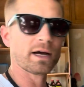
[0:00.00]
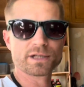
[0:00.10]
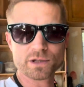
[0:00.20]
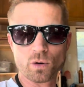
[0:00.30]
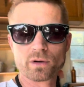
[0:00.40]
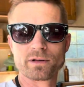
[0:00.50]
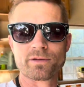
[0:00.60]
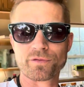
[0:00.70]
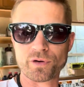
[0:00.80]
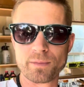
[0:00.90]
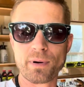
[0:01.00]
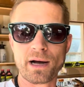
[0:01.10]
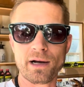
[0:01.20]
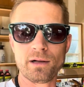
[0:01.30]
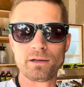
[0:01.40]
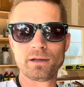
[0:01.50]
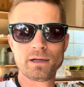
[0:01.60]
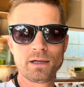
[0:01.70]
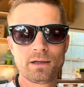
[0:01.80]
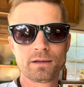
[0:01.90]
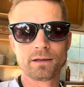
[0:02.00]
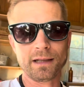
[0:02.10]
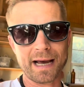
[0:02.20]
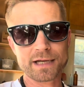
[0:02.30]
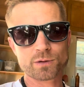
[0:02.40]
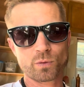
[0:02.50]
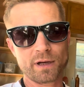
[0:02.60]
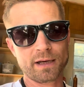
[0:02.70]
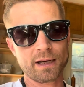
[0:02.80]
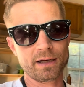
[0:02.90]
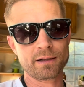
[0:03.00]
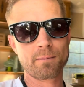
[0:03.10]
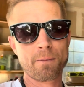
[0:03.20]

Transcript: I scored in the free pile last weekend.